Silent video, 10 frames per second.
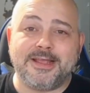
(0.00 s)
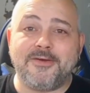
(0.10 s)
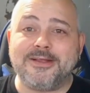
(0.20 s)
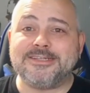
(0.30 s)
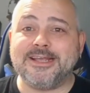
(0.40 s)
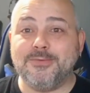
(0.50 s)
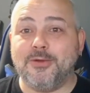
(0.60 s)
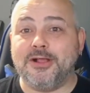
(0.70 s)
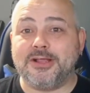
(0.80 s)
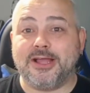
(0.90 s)
An IT
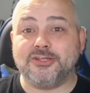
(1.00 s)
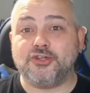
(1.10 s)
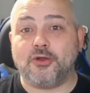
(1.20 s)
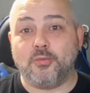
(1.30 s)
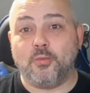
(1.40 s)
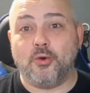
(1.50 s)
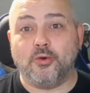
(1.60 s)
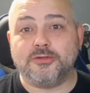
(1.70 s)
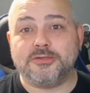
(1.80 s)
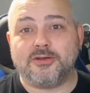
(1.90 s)
worker, John
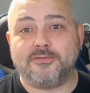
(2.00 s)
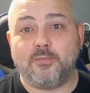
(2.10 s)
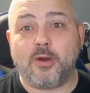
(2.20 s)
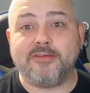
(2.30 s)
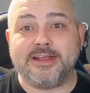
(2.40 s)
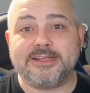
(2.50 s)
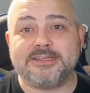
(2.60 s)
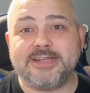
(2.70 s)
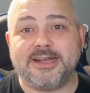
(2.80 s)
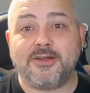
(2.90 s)
Ward of Warwick,
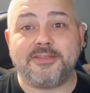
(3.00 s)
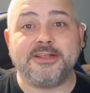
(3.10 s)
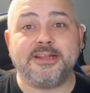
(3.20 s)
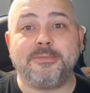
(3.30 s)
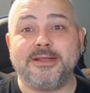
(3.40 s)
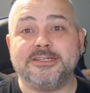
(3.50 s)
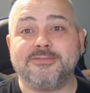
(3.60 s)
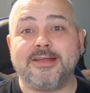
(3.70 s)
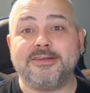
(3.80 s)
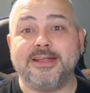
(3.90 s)
said, I think the
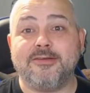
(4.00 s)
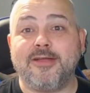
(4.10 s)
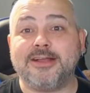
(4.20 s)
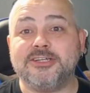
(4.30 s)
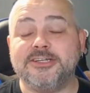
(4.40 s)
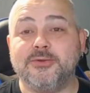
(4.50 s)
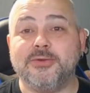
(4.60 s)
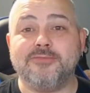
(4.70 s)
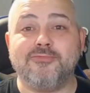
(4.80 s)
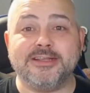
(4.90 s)
police around here are actually
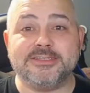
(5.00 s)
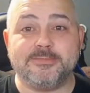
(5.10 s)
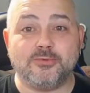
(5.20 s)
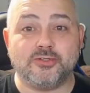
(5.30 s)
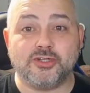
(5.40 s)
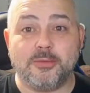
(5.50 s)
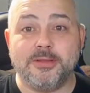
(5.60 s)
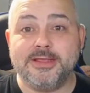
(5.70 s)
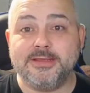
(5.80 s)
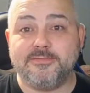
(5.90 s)
doing a reasonable
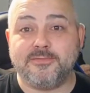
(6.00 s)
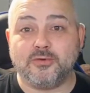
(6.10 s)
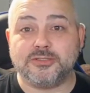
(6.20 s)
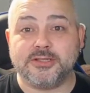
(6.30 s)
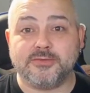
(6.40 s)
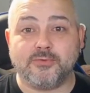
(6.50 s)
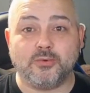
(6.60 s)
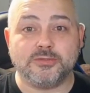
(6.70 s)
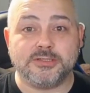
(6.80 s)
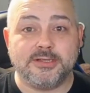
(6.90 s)
job enforcing the
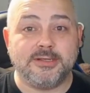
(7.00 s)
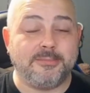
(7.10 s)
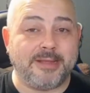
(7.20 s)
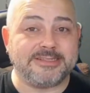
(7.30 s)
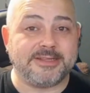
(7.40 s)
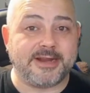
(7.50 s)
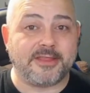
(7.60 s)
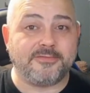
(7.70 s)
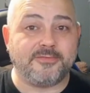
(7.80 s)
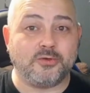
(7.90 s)
rules, better than
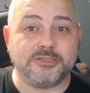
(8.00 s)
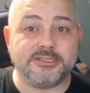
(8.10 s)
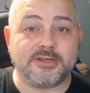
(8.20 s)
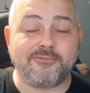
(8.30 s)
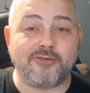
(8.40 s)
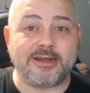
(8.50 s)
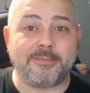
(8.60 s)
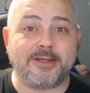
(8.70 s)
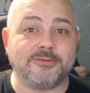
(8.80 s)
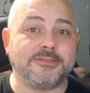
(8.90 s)
other forces I've read
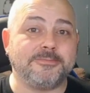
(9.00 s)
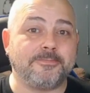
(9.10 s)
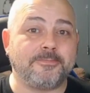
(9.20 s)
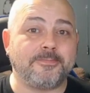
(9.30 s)
about.